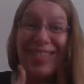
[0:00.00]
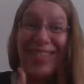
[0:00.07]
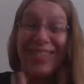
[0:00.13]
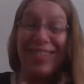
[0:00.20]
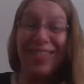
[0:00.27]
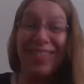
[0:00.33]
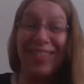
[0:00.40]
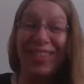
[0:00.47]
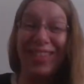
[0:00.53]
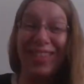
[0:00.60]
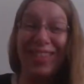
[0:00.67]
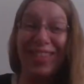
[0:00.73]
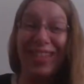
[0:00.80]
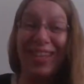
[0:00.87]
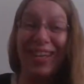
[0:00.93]
I have a feeling it's
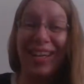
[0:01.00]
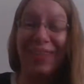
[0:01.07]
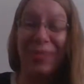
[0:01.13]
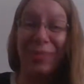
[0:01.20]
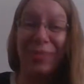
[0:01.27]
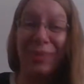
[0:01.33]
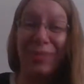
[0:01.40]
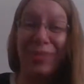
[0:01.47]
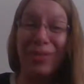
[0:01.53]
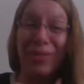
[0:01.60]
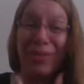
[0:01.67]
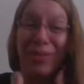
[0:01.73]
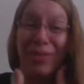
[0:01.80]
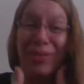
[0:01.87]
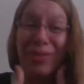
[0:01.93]
not gonna happen, but that'd be
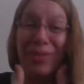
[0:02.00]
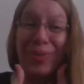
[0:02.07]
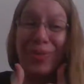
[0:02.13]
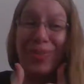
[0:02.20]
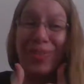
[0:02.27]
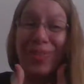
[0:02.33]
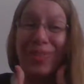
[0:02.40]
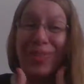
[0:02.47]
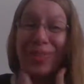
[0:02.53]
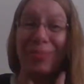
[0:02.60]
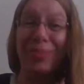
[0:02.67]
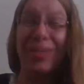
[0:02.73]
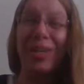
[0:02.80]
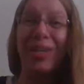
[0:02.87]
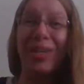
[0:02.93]
super duper awesome.
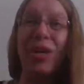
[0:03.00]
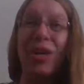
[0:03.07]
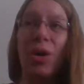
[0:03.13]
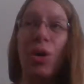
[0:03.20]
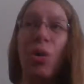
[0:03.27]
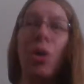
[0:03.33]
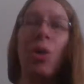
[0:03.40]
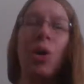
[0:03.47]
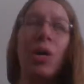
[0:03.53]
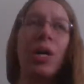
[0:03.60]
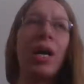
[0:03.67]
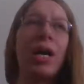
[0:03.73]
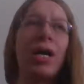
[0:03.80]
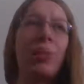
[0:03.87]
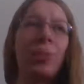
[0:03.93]

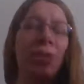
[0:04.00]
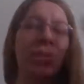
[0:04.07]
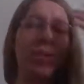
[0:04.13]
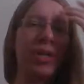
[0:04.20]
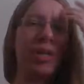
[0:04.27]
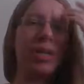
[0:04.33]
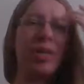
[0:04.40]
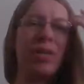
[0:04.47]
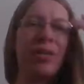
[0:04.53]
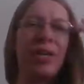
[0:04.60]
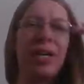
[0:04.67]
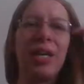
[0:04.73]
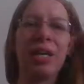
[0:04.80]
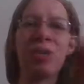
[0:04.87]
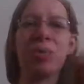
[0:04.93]
Or I'll be working
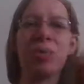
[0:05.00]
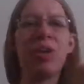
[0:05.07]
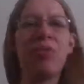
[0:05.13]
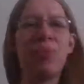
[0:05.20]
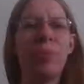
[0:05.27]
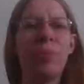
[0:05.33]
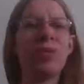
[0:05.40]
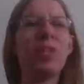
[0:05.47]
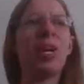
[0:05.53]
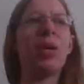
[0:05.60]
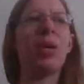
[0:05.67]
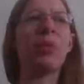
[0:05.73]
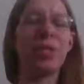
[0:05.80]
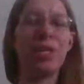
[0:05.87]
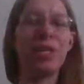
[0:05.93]
like 12+
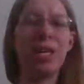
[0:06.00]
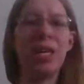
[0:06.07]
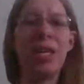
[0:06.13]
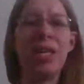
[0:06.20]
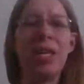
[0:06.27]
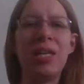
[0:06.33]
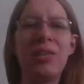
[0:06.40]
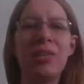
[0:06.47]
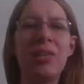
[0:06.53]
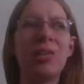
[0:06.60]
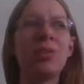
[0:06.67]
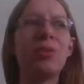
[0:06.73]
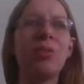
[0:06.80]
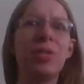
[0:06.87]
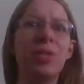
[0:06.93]
hour days,
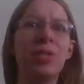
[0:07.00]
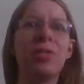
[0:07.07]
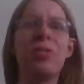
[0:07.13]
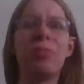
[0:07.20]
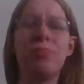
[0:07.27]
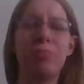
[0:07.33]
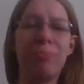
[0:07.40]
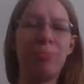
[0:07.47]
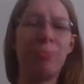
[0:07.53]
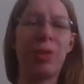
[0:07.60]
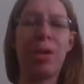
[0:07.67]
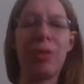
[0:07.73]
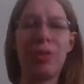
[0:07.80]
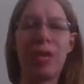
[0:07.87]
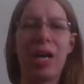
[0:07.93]
including
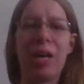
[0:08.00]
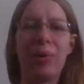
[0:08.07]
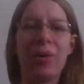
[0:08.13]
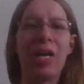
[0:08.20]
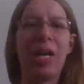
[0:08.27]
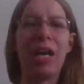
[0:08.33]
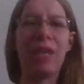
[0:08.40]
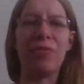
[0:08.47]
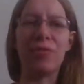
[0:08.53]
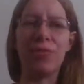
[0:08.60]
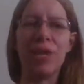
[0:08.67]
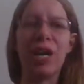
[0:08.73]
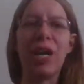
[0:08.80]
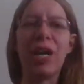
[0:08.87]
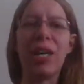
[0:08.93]
about an hour and a half
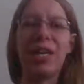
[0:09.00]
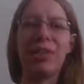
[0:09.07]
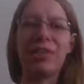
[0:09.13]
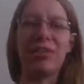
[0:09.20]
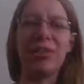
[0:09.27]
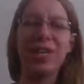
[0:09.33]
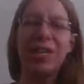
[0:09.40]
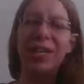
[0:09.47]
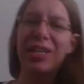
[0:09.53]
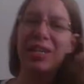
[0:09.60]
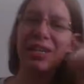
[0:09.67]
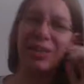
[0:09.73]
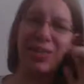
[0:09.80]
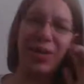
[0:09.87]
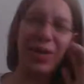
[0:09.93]
drive.
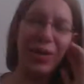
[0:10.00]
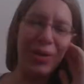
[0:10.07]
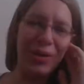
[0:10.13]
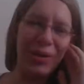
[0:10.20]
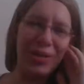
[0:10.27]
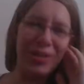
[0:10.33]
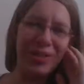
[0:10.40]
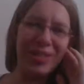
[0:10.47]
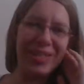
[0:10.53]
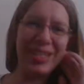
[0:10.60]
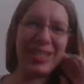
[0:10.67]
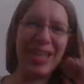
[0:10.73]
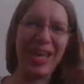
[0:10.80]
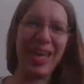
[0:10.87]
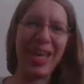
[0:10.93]
So
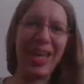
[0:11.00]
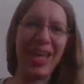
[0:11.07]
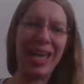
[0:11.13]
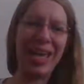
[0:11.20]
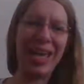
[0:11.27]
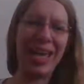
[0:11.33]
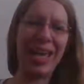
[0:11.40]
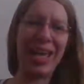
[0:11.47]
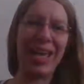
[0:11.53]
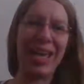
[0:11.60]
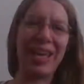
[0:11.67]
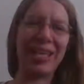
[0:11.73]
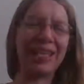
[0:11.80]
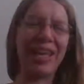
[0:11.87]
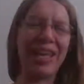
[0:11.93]
yay,
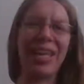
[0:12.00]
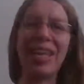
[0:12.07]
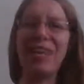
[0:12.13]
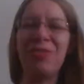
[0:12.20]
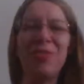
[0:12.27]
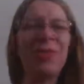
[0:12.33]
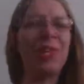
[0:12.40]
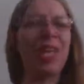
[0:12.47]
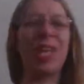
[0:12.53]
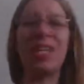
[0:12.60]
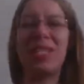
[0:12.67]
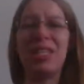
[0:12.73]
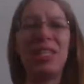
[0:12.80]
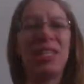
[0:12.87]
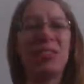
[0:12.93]
because I can't afford
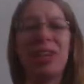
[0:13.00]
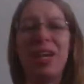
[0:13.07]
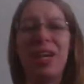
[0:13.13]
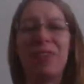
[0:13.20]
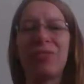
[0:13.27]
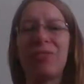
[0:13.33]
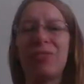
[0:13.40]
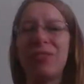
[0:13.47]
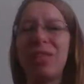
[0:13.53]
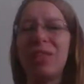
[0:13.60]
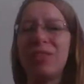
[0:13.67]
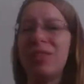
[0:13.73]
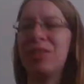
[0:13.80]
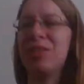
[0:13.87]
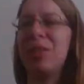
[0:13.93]
anything in Rockford.
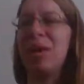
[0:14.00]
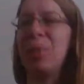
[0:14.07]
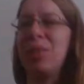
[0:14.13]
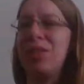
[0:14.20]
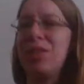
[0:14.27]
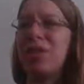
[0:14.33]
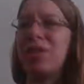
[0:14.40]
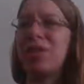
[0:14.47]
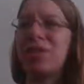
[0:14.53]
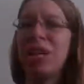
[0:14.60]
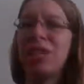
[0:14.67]
That's the crappy thing. There's